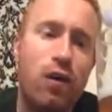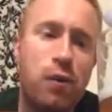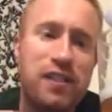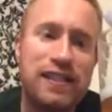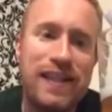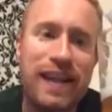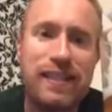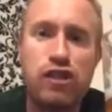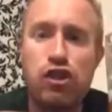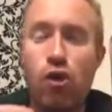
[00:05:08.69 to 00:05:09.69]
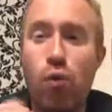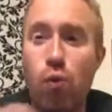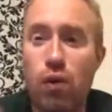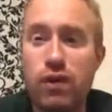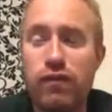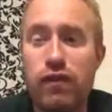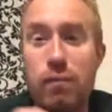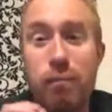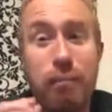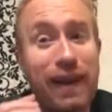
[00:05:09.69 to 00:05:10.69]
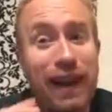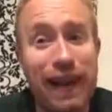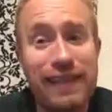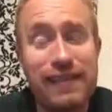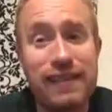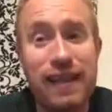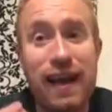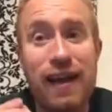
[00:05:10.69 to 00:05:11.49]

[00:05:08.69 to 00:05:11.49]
which leads to a wonderful but light